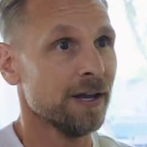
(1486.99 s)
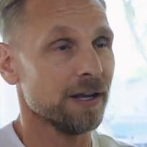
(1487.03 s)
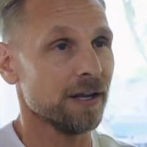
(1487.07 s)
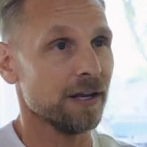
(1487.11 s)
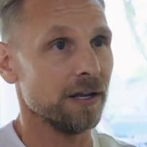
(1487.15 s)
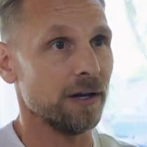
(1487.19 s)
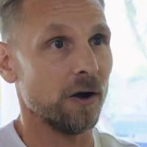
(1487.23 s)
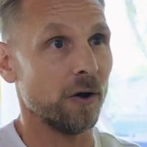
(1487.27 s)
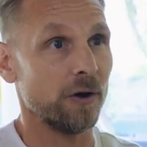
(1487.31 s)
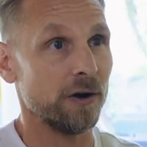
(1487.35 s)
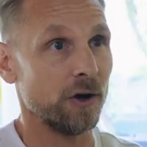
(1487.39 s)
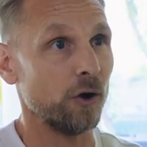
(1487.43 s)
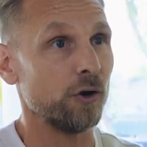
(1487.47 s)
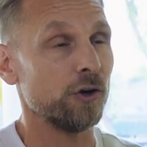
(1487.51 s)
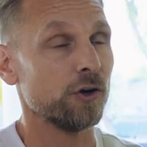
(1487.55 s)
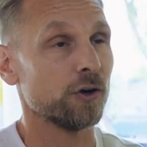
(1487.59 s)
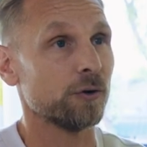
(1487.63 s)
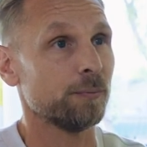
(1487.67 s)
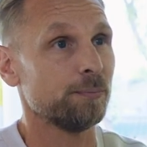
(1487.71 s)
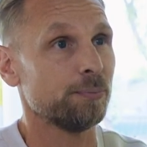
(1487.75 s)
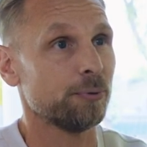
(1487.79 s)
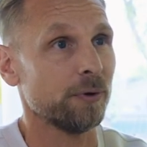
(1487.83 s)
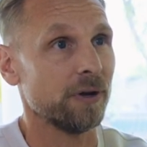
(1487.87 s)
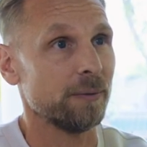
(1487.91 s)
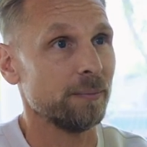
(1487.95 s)
you know, I know you're
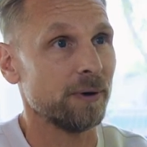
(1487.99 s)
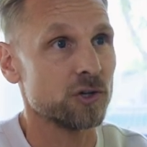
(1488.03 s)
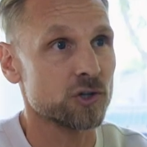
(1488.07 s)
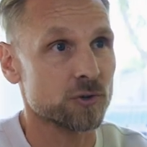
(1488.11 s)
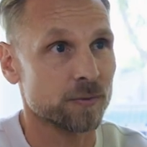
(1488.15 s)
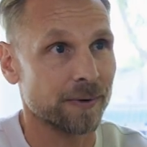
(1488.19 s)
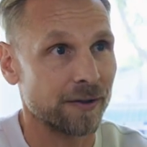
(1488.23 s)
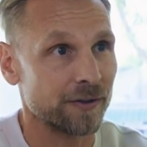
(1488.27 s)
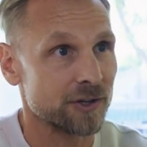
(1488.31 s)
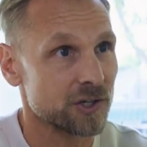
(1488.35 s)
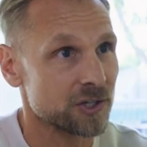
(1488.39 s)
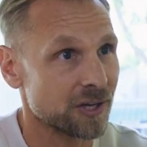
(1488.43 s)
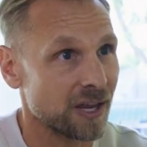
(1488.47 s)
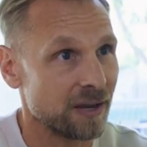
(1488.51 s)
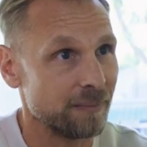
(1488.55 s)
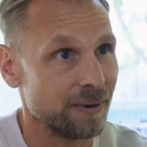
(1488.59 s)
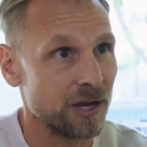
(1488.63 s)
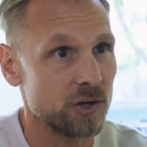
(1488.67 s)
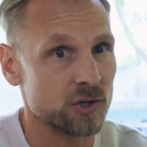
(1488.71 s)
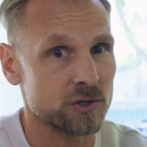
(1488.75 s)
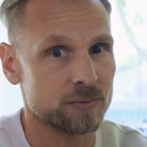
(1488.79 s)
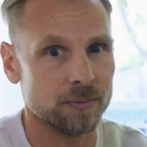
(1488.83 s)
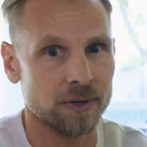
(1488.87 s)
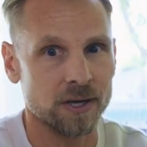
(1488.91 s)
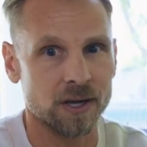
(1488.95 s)
pretty much around the same
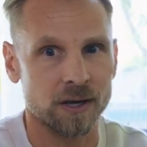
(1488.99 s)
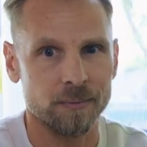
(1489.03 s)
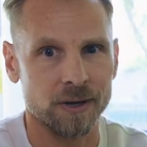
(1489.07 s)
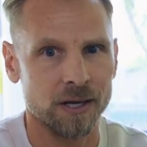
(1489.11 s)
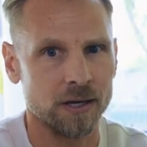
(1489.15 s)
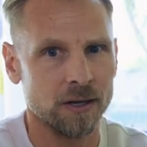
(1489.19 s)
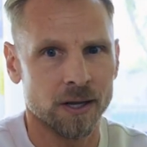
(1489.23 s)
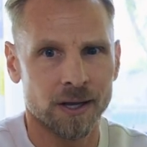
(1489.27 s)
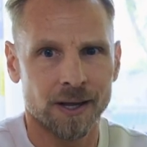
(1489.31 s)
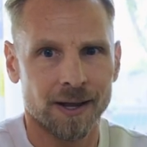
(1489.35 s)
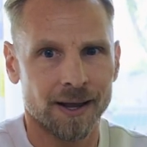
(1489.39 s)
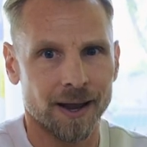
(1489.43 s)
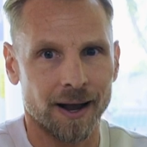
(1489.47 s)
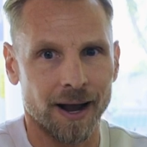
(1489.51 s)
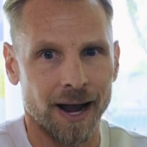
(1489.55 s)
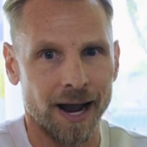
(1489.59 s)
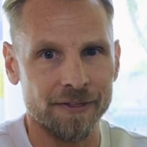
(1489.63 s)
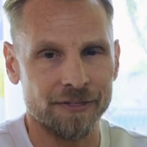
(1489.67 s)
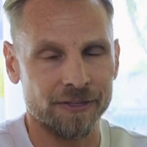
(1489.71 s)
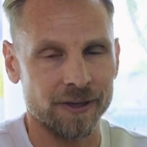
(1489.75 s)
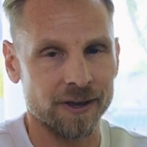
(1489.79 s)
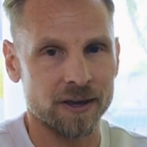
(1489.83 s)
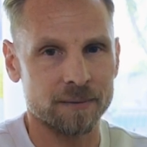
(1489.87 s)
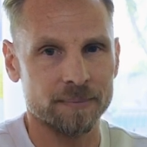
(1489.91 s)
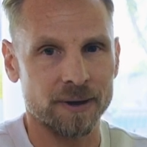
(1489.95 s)
age as me. I mean, I
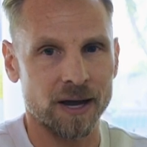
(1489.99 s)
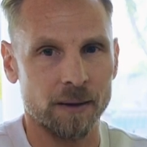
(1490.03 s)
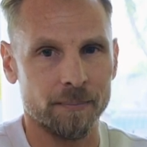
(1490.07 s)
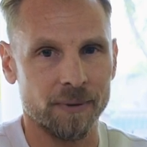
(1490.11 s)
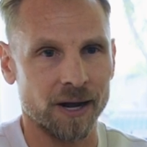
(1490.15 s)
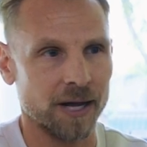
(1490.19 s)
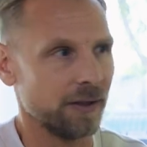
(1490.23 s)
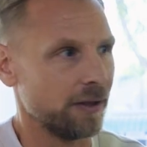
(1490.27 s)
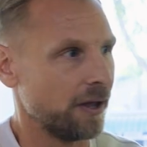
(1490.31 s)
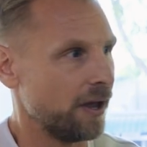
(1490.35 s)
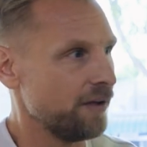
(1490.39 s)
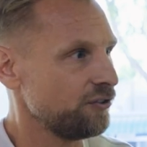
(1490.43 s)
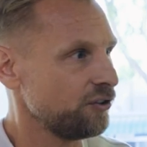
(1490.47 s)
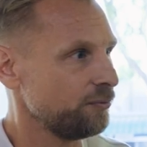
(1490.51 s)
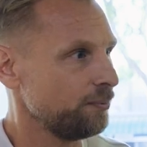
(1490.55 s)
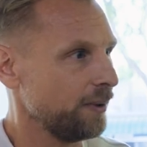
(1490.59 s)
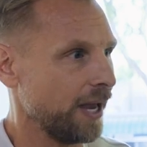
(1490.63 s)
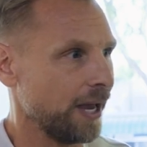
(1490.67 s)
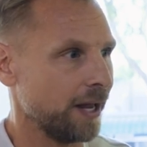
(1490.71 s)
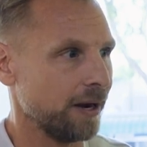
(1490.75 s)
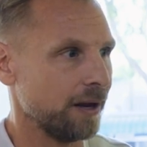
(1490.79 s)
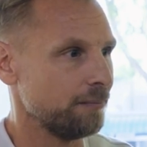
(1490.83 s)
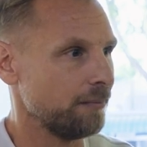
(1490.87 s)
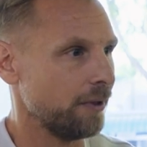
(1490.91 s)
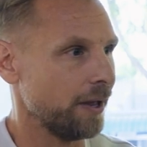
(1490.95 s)
think about my
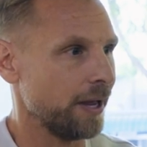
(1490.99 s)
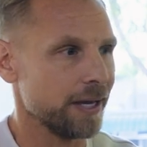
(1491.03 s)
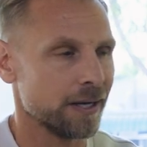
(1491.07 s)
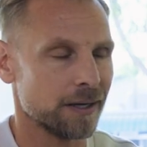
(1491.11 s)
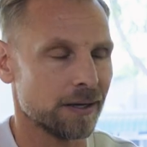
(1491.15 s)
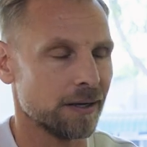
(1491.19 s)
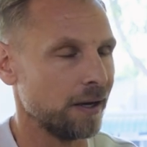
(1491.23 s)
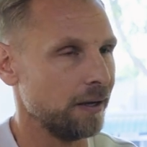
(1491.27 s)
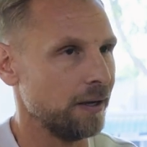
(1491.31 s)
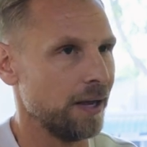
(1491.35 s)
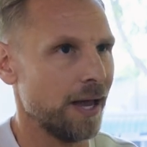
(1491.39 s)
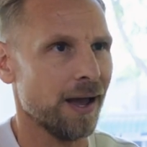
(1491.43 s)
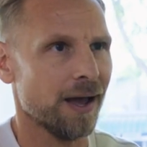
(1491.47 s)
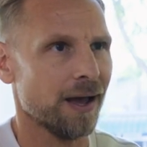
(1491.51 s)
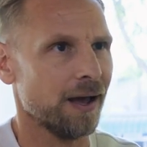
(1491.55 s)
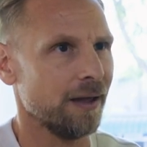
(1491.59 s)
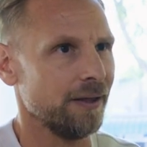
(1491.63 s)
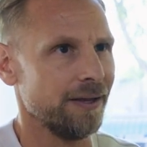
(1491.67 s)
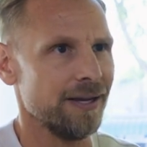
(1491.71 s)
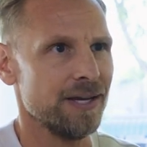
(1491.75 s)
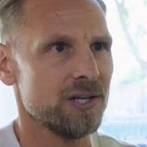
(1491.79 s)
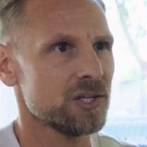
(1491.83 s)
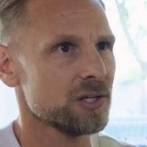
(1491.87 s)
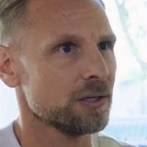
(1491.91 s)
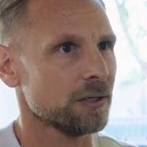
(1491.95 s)
lifespan. I'm like, yeah,
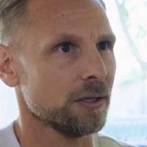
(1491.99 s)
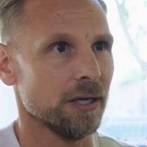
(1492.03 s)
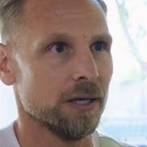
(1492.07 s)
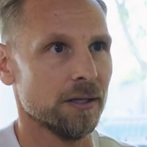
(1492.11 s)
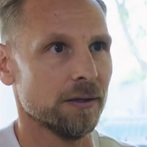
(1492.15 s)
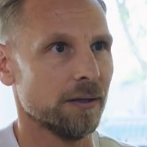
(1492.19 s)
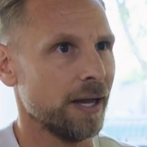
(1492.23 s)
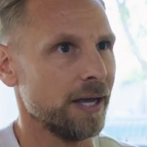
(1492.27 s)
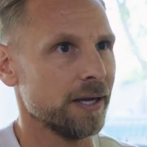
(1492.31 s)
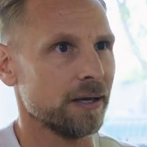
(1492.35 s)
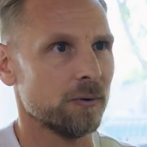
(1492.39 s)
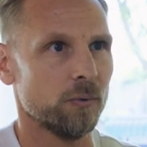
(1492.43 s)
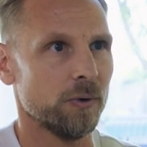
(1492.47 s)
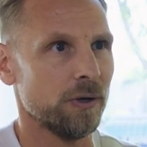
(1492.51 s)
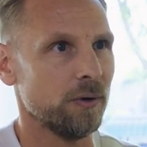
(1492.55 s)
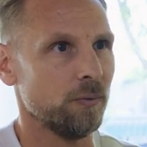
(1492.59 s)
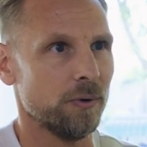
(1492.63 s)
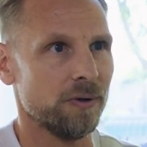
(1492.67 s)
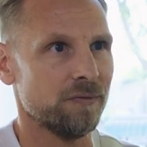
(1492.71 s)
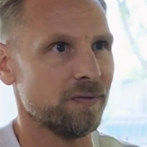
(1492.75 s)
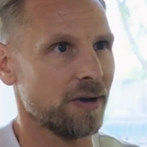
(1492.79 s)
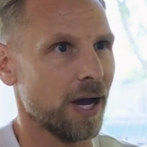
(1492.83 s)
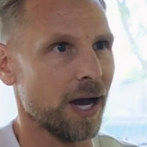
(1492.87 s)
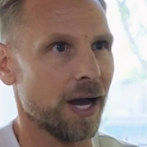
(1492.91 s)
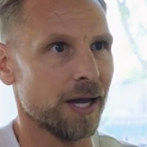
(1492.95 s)
easily. Like we
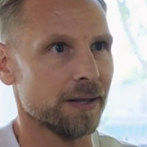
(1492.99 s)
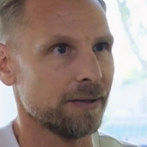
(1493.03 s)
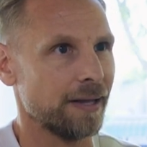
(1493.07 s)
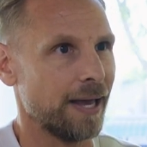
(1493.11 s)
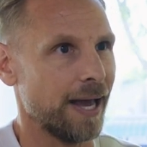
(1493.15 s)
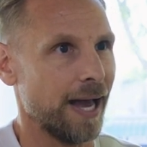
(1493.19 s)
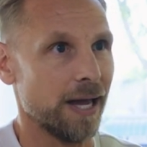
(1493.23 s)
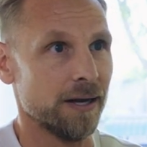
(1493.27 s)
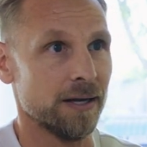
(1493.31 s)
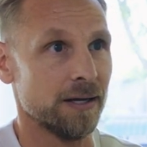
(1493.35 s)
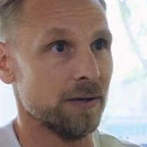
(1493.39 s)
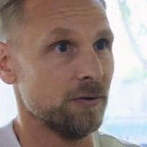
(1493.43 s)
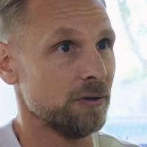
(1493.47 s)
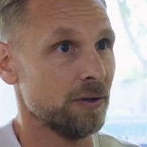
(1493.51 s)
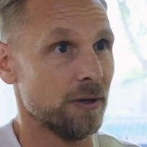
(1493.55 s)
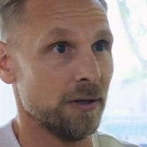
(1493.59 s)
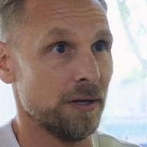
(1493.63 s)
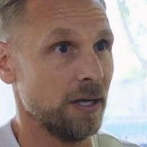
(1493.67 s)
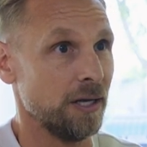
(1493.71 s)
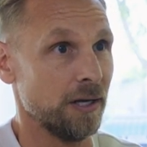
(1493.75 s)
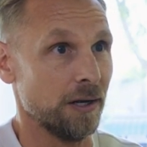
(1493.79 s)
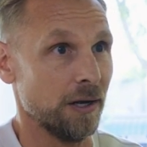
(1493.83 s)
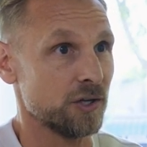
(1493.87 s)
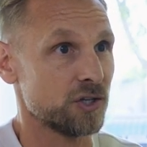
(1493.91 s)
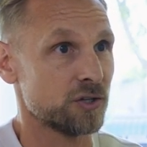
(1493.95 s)
we've got that in,
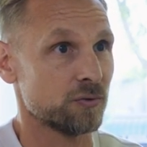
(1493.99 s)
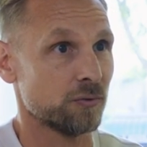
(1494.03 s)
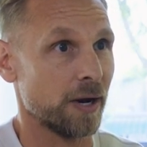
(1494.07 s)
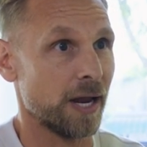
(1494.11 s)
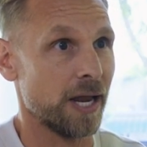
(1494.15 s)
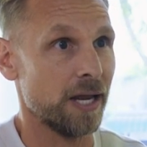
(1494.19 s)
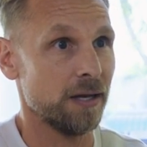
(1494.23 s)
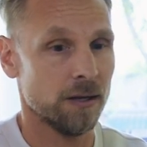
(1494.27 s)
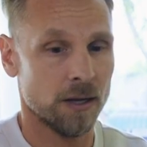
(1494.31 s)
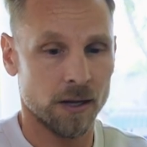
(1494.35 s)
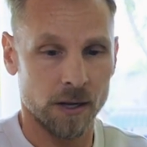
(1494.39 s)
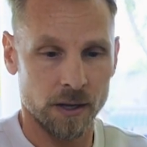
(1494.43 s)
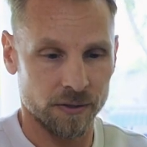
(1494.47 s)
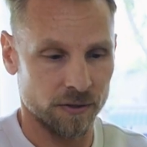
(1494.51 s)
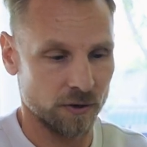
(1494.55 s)
in us, right?